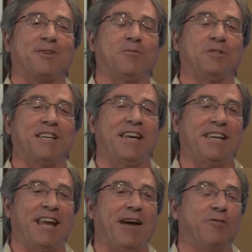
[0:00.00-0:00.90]
So we'll take
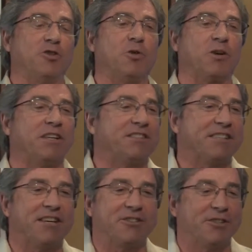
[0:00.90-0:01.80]
an average
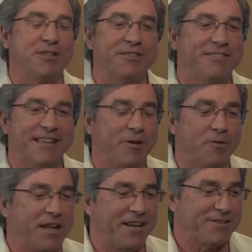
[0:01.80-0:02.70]
organization,
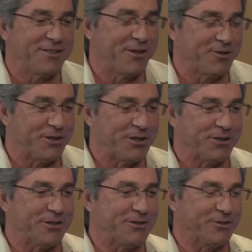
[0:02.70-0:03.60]
$100,000 a
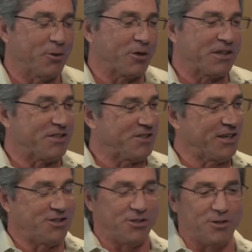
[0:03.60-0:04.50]
year
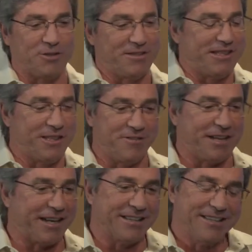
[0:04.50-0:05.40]
organization, and you've
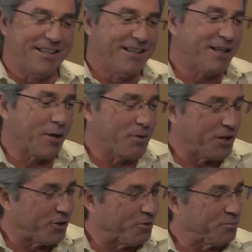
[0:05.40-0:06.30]
got a couple
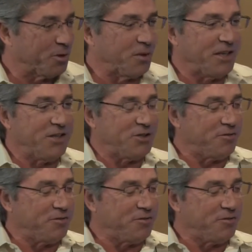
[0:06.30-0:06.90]
hundred employees.